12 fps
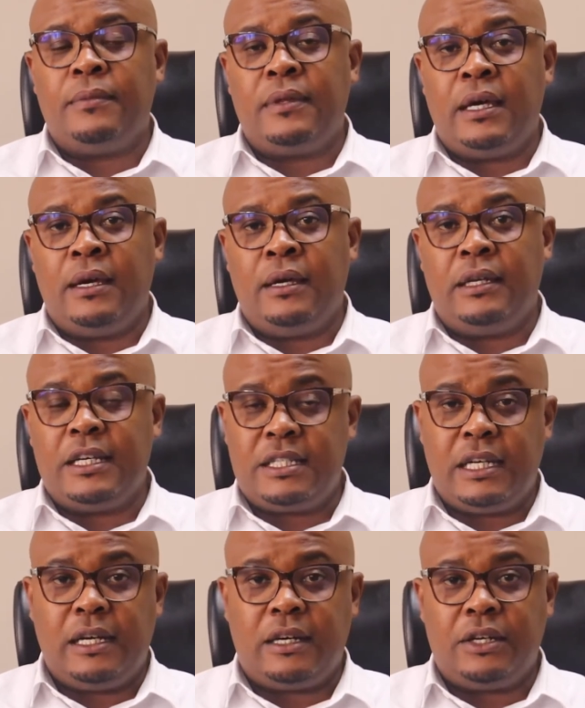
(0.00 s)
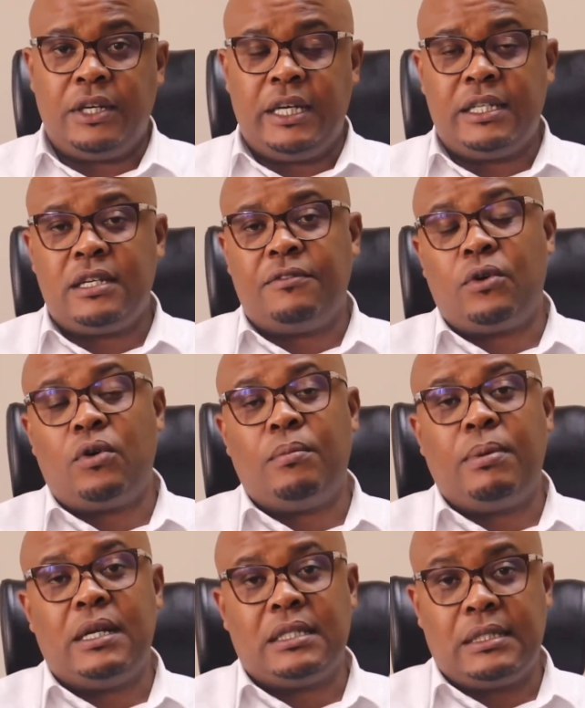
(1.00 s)
the national regulator for
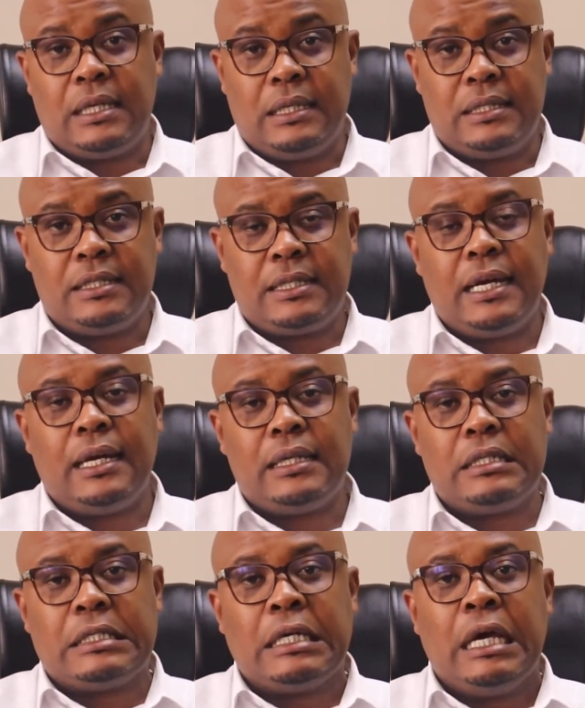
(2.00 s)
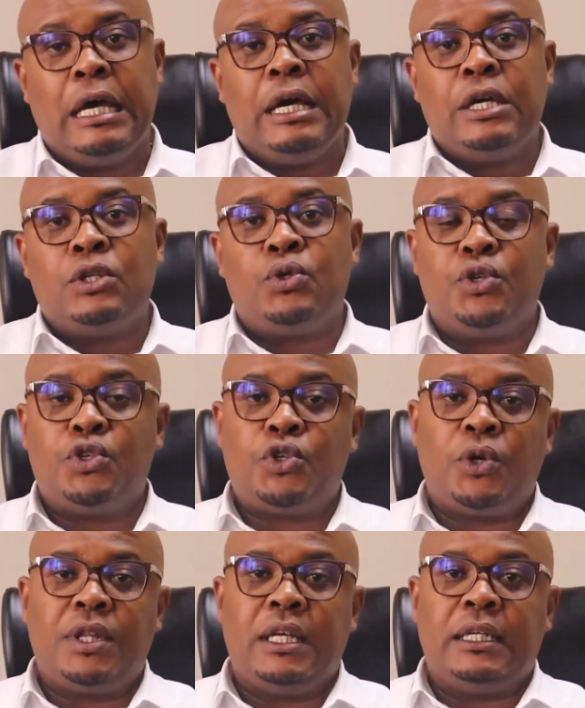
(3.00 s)
compulsory standards to
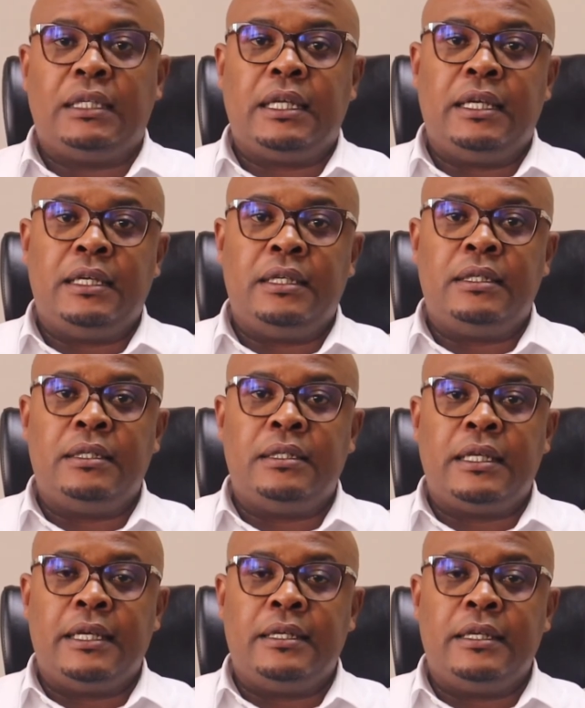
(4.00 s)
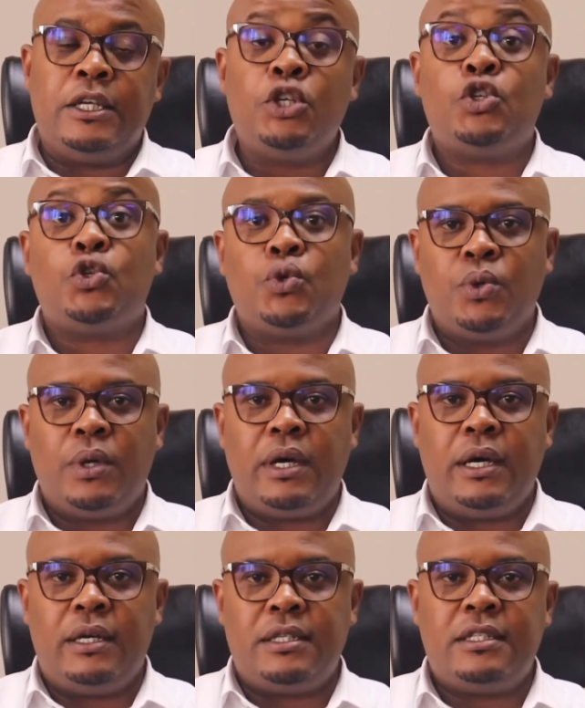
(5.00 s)
ensure that they issue
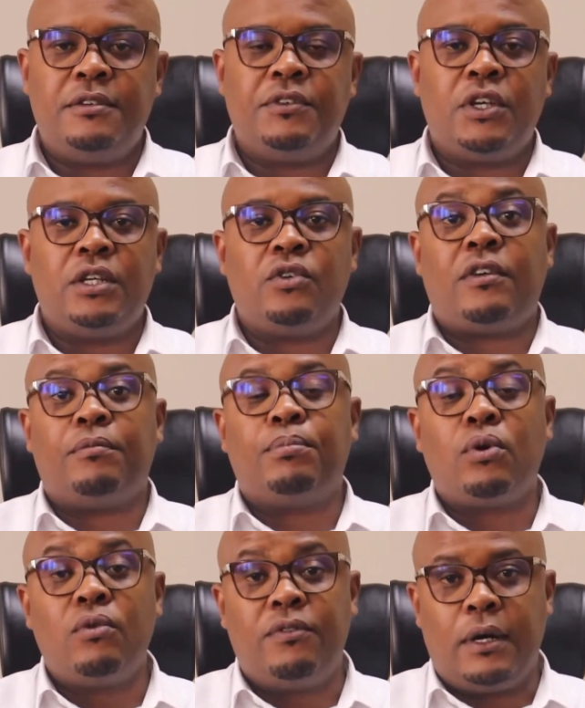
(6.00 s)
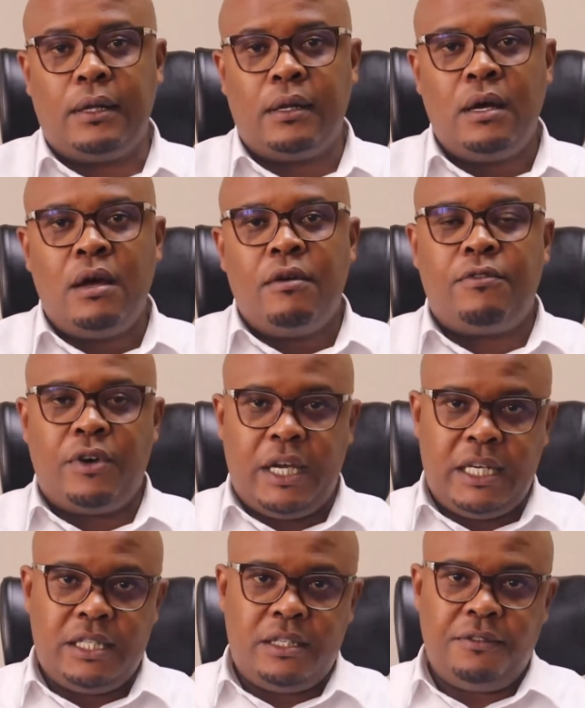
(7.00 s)
a certificate of approval for
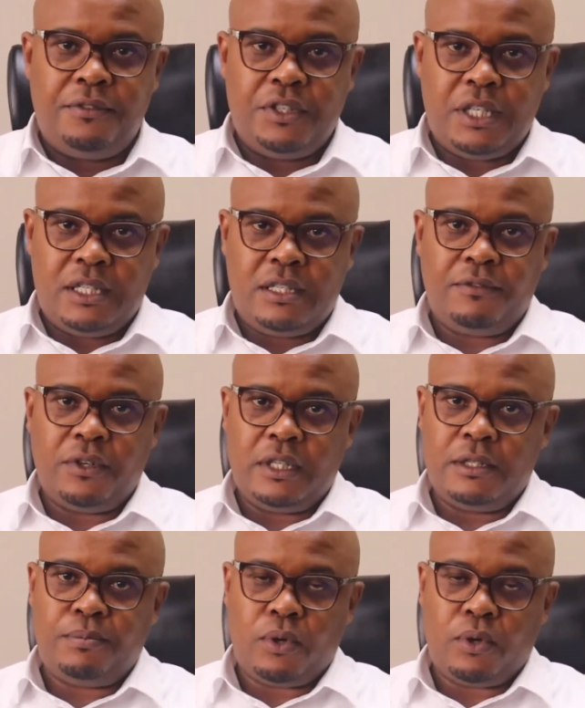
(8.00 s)
energy efficiency for those